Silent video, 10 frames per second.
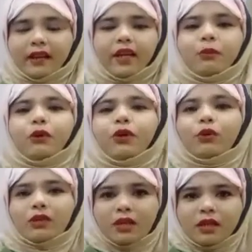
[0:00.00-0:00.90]
it
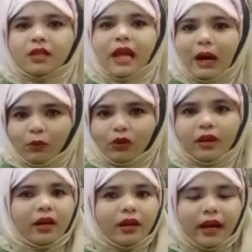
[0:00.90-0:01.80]
produces sound,
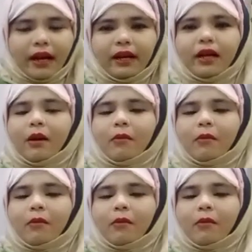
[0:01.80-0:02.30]
right?